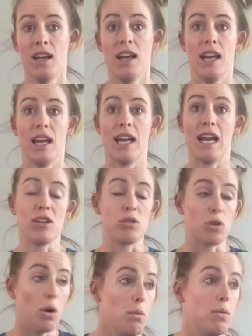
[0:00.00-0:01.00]
And I
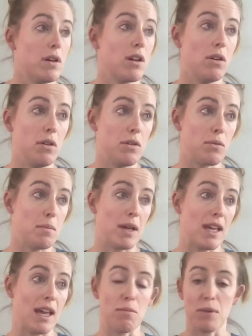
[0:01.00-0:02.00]
don't want to go on
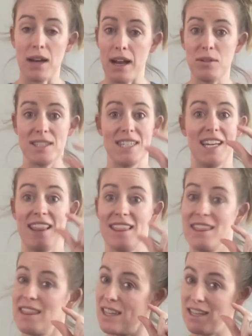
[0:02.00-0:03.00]
Remicade, but I was like
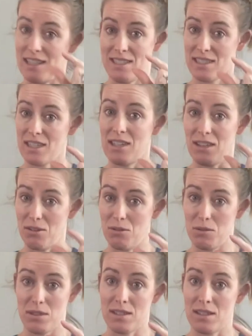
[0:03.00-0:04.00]
this
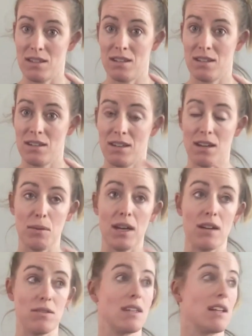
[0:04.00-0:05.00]
close. I
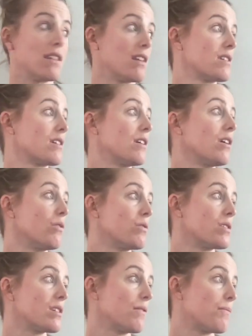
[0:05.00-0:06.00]
was like this
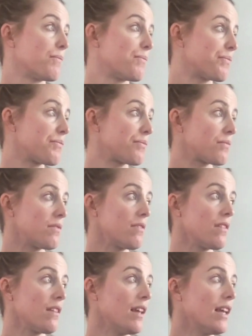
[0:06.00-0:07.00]
close.
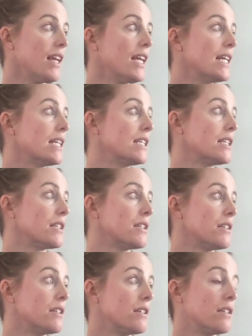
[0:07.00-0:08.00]
And
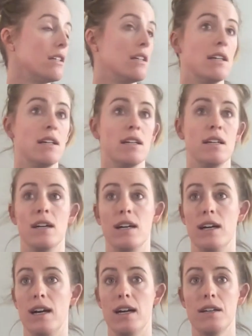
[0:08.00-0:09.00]

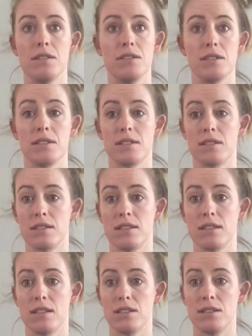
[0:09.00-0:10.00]
I just
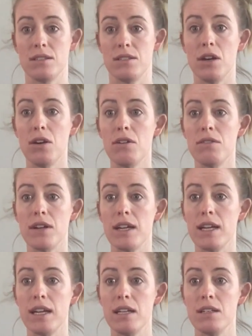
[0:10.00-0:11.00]
dove
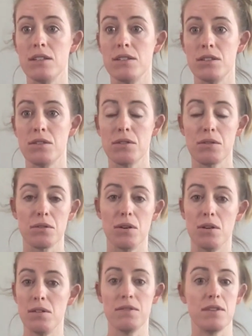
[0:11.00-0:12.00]
into
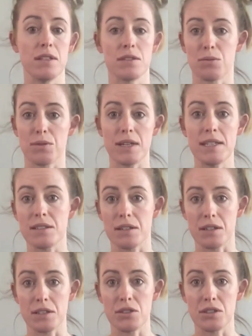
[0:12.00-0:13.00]
all of this
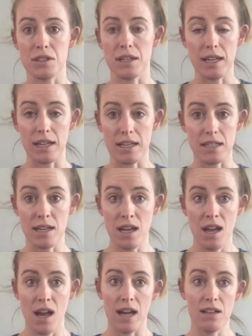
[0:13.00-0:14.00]
research, and
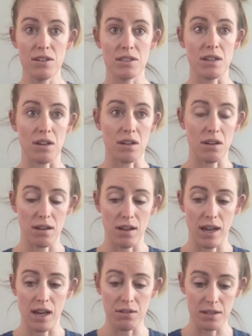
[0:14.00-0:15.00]
I looked at
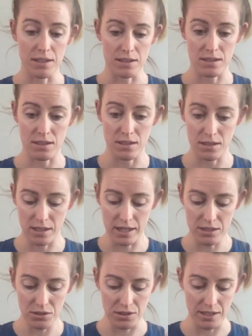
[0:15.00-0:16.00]
how these
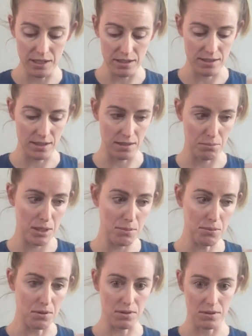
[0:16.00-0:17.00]
countries, like
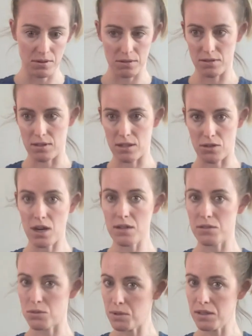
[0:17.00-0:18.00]
people across
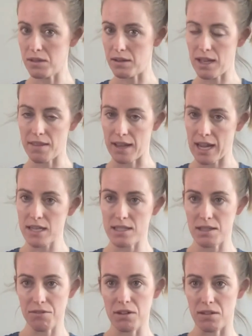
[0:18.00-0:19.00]
the world, how they ate
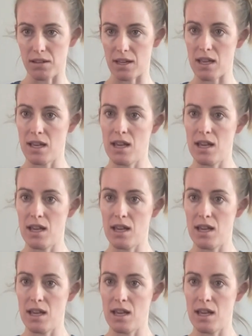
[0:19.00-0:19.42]
differently.